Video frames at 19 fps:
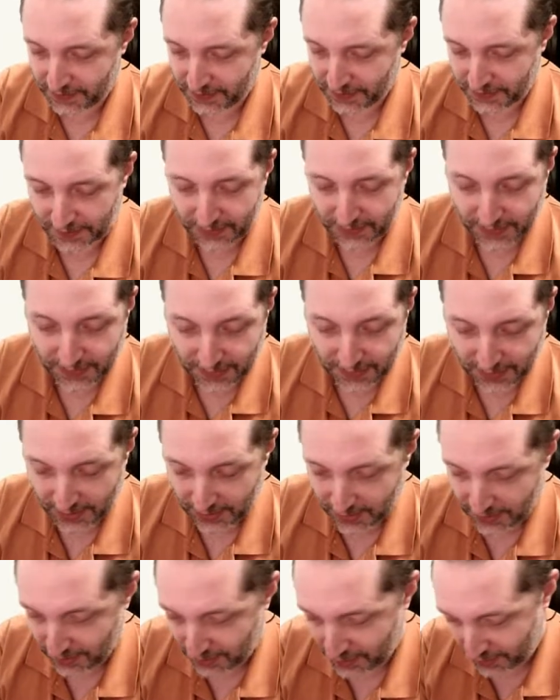gonna put it
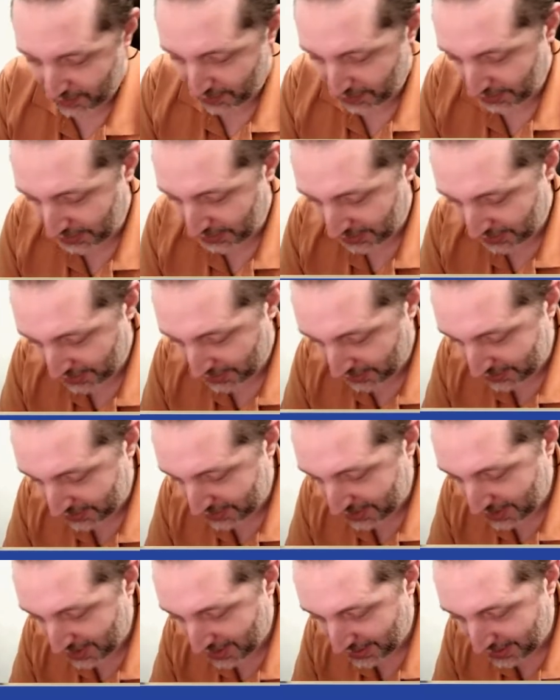aside.
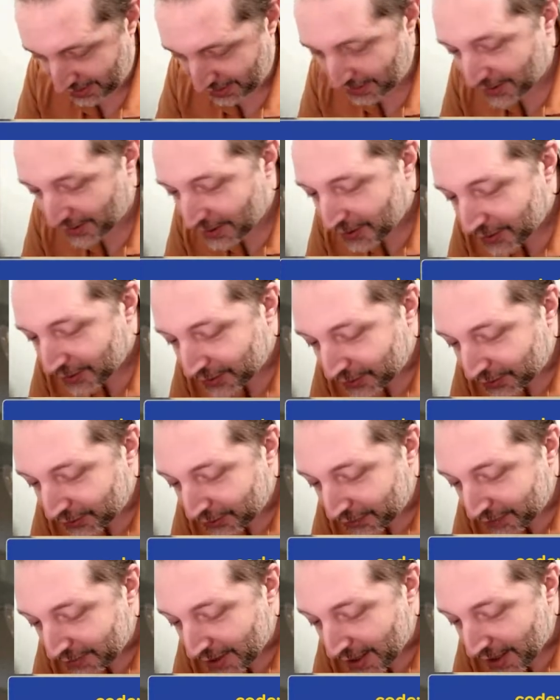Do we have a
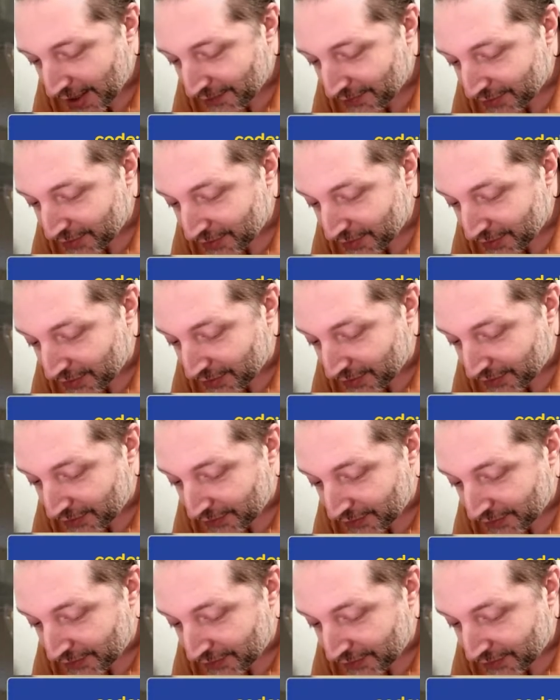cold
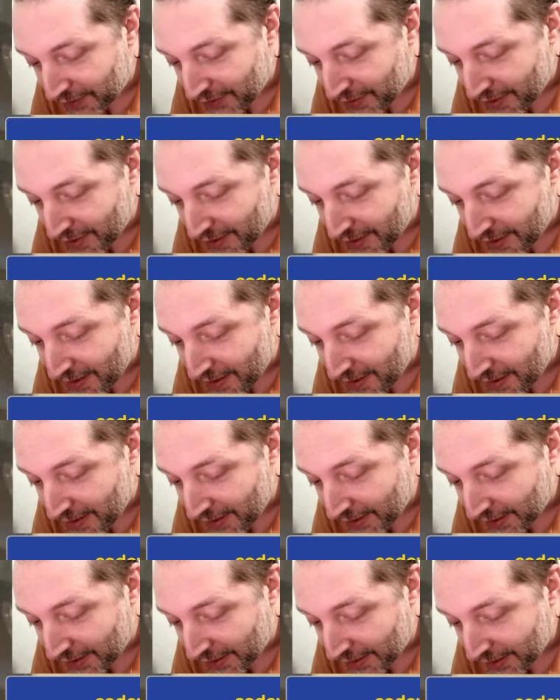
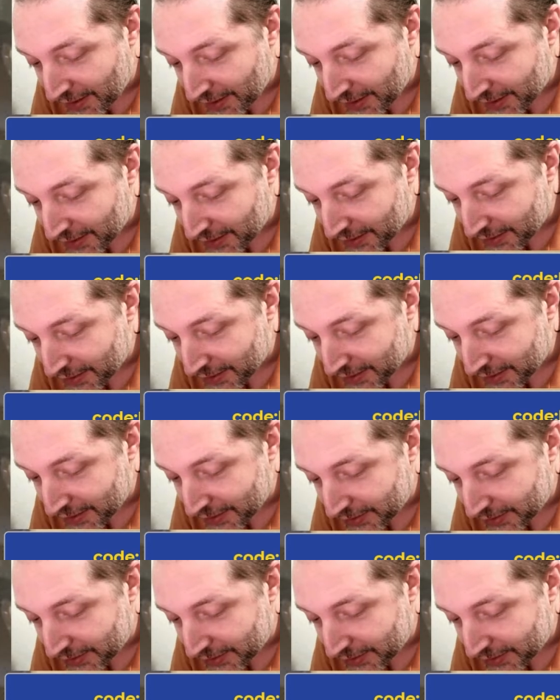foil? No.